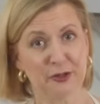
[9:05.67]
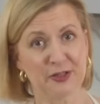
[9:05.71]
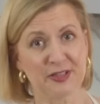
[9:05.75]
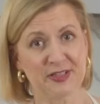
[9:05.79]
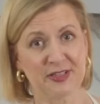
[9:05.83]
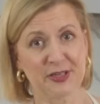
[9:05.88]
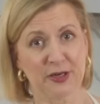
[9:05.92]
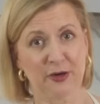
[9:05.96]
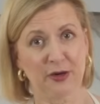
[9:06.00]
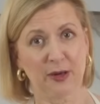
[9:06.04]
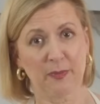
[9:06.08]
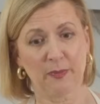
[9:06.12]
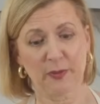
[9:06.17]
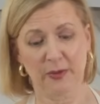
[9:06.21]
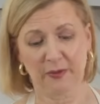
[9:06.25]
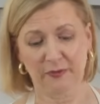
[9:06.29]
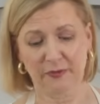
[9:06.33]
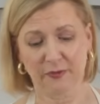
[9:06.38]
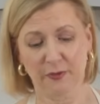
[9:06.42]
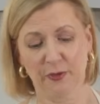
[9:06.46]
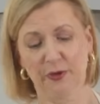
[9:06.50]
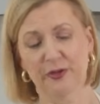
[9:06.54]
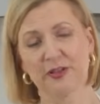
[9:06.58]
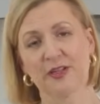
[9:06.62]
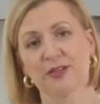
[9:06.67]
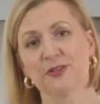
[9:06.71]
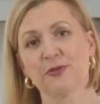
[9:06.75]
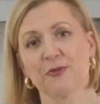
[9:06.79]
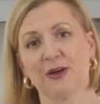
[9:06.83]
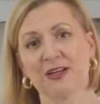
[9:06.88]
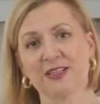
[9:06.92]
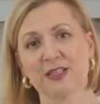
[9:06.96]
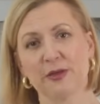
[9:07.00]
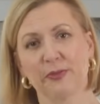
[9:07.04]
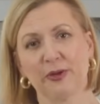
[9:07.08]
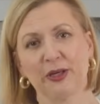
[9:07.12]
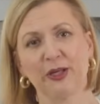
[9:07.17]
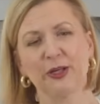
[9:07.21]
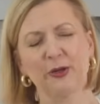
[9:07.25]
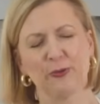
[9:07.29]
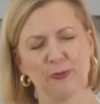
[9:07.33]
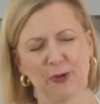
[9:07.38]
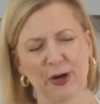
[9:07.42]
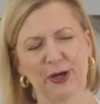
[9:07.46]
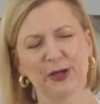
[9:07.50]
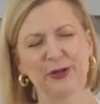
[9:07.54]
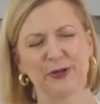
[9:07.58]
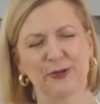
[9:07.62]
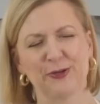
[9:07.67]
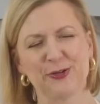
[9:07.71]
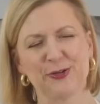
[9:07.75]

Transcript: syrup for this recipe. You want to use